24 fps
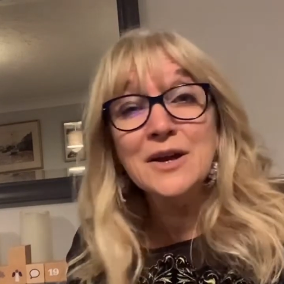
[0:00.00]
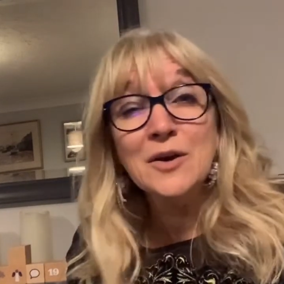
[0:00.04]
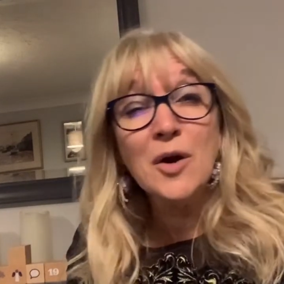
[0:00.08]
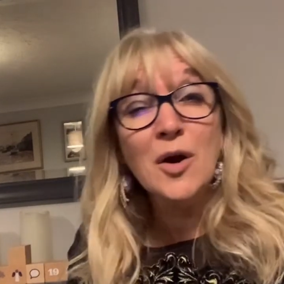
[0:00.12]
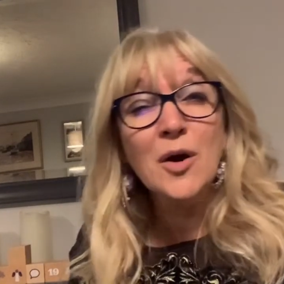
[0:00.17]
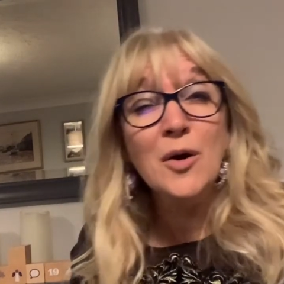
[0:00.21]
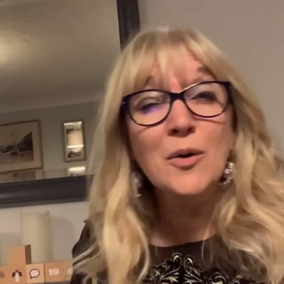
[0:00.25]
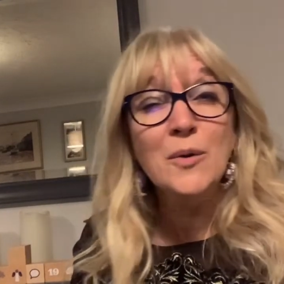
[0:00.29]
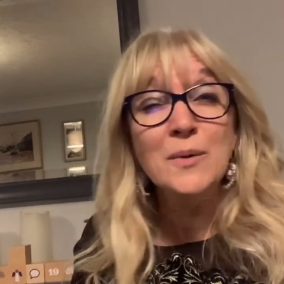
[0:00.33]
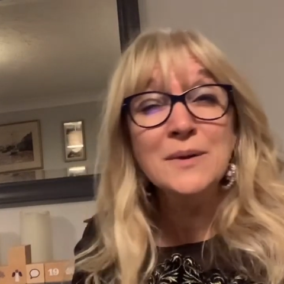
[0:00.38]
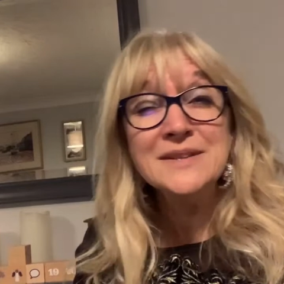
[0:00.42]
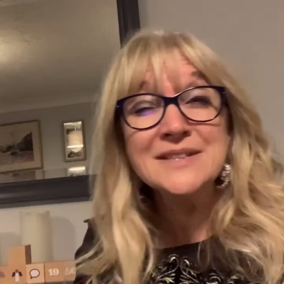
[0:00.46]

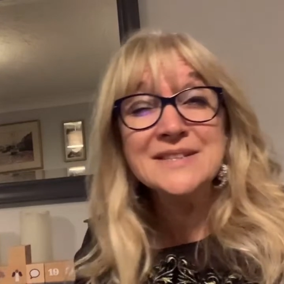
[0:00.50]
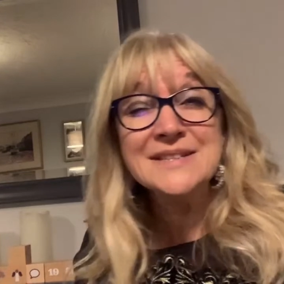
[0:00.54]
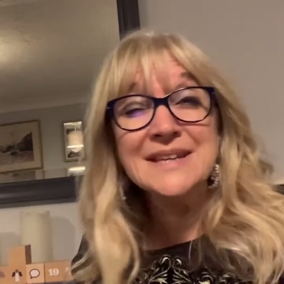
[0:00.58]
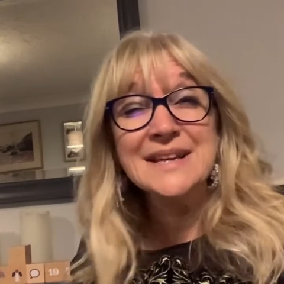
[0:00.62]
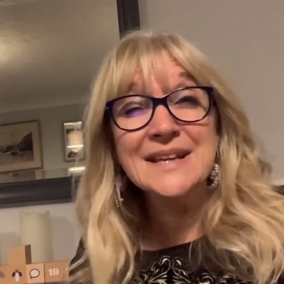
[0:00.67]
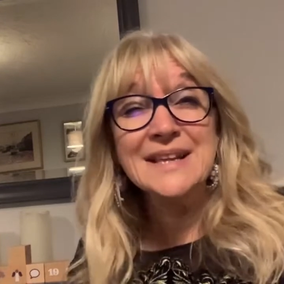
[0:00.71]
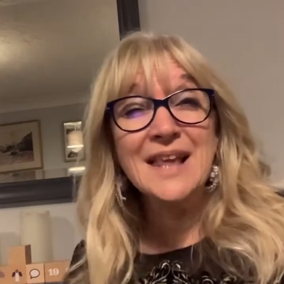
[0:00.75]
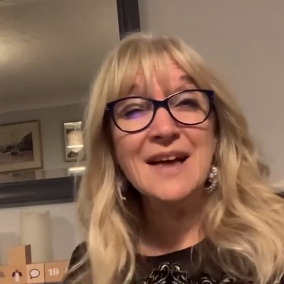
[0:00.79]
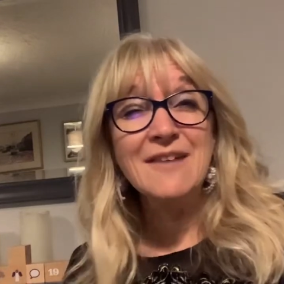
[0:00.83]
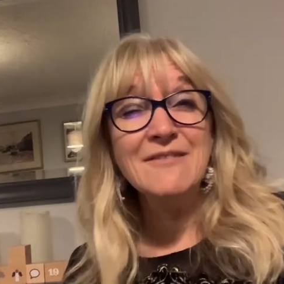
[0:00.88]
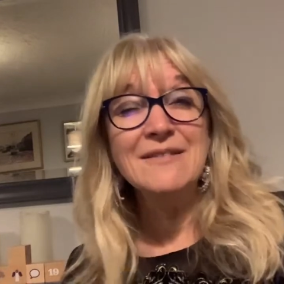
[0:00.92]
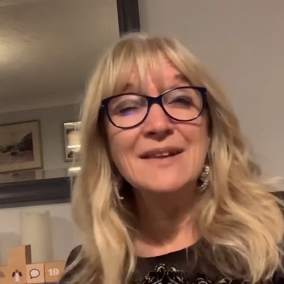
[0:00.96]
Oh, isn't he
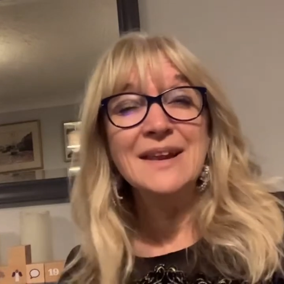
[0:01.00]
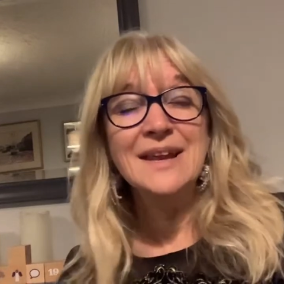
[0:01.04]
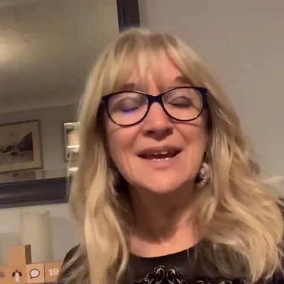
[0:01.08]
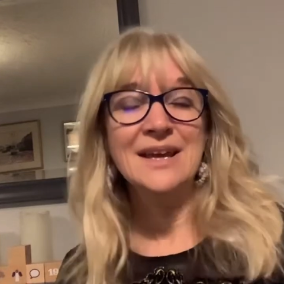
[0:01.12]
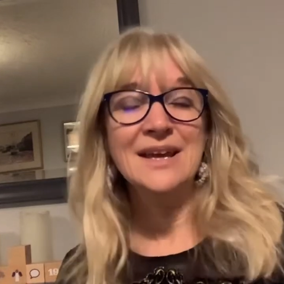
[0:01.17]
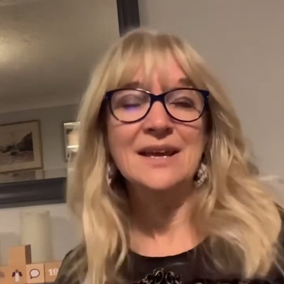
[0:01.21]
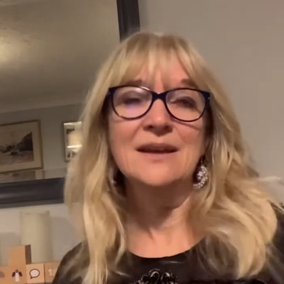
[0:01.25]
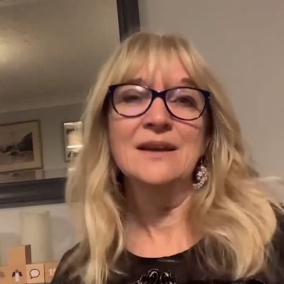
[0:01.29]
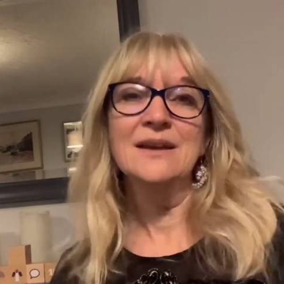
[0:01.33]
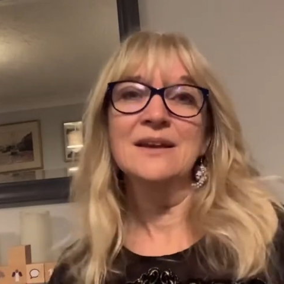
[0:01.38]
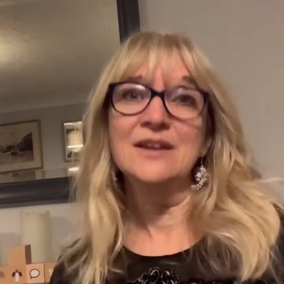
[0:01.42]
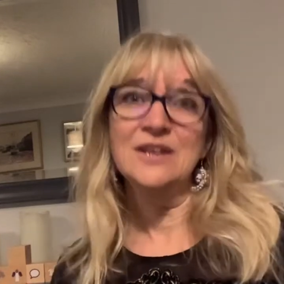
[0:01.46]

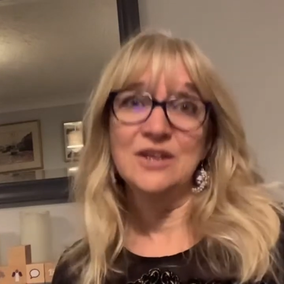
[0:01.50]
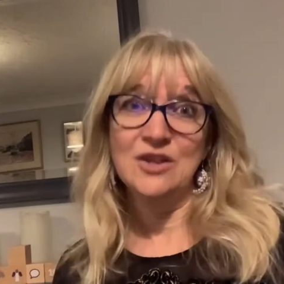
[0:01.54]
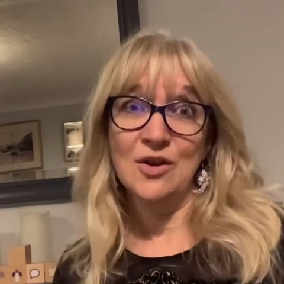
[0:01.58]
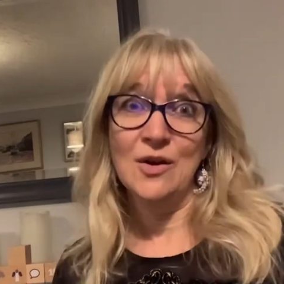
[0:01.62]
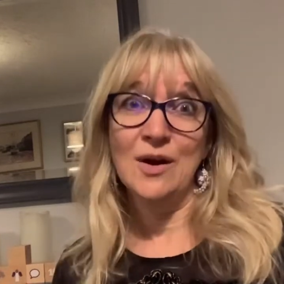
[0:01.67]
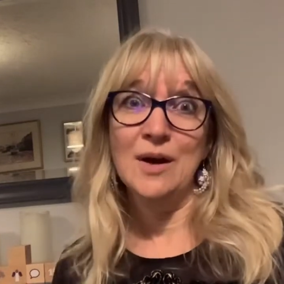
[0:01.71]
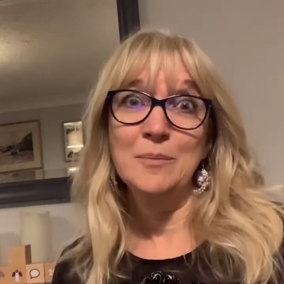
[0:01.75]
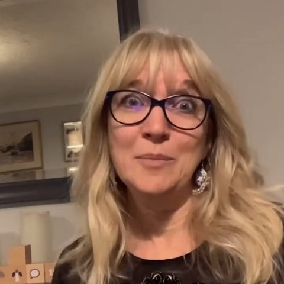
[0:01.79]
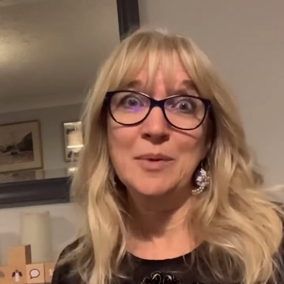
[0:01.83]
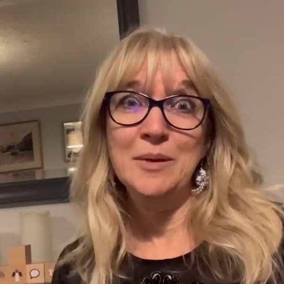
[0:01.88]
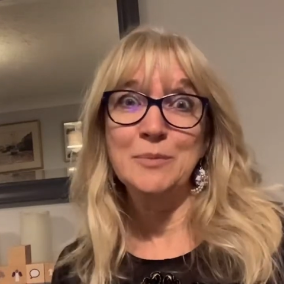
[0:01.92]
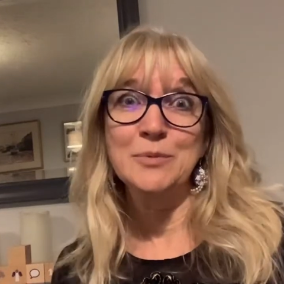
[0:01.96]
lovely?" You know how
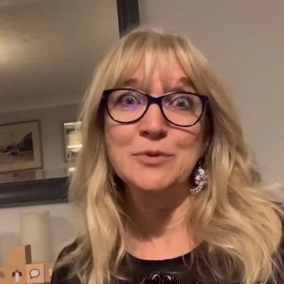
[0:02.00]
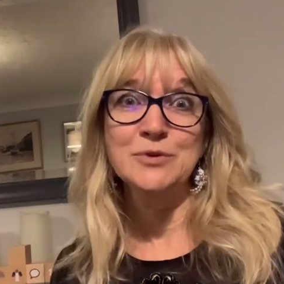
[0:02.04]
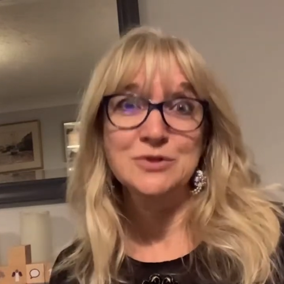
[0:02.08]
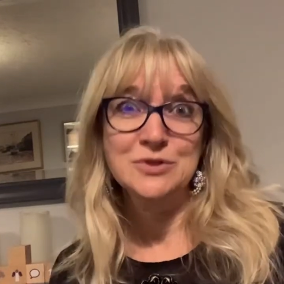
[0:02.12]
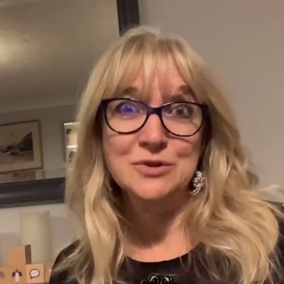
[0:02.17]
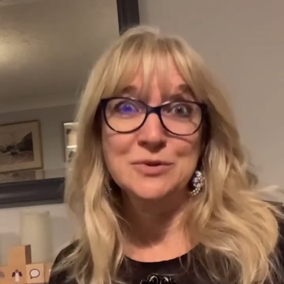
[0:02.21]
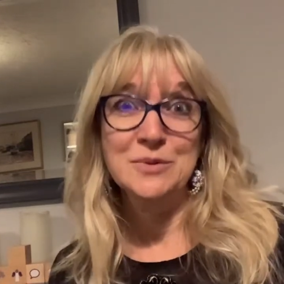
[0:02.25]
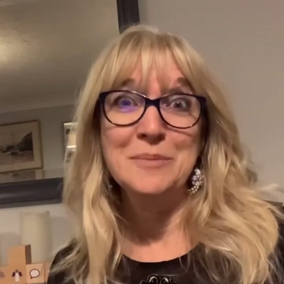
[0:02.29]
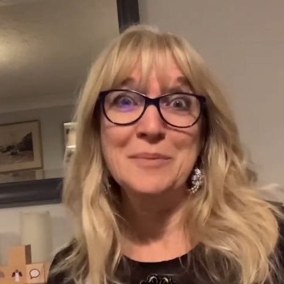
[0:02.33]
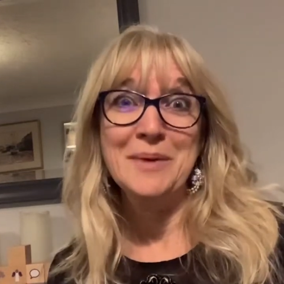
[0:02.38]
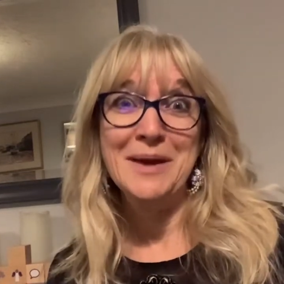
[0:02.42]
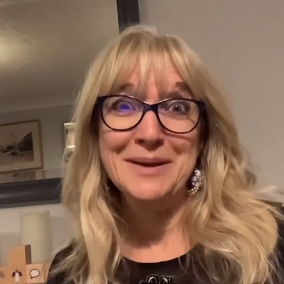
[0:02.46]
people do
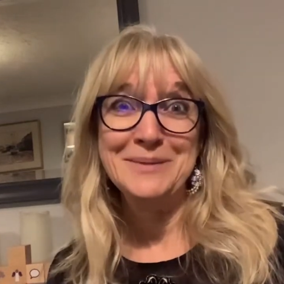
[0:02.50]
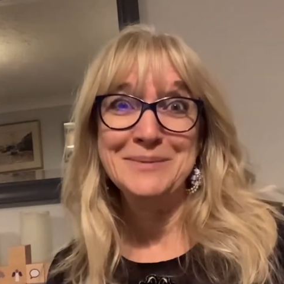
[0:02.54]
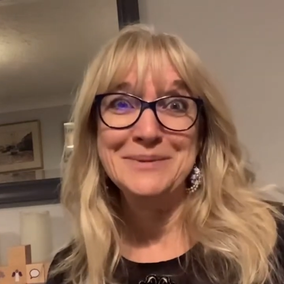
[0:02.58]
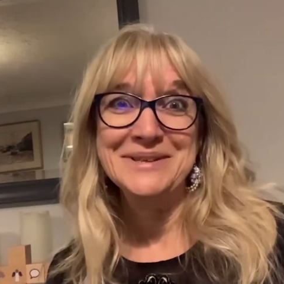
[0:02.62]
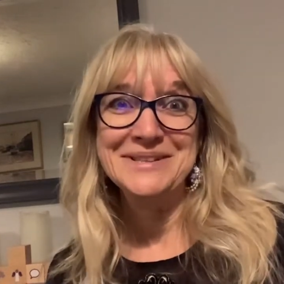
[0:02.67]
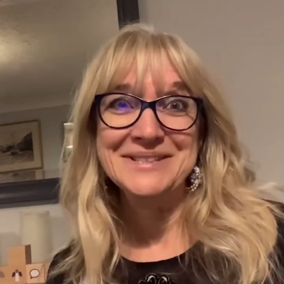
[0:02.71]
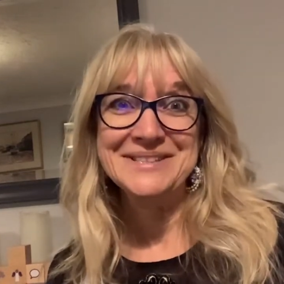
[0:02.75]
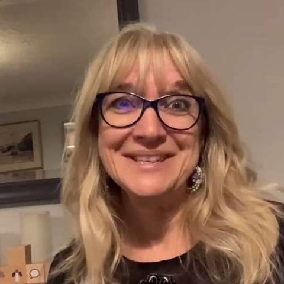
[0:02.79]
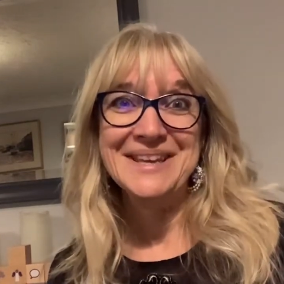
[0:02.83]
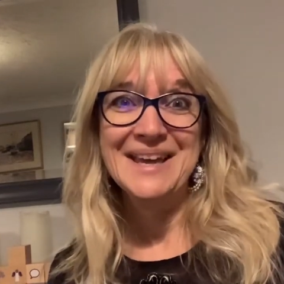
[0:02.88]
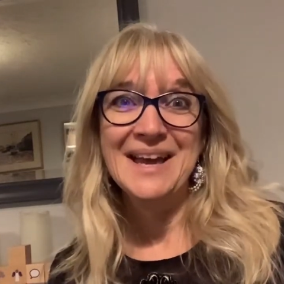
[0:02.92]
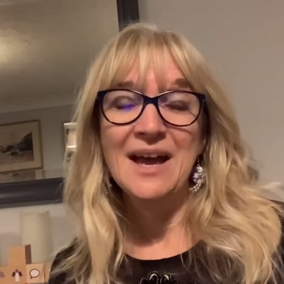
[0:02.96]
with babies.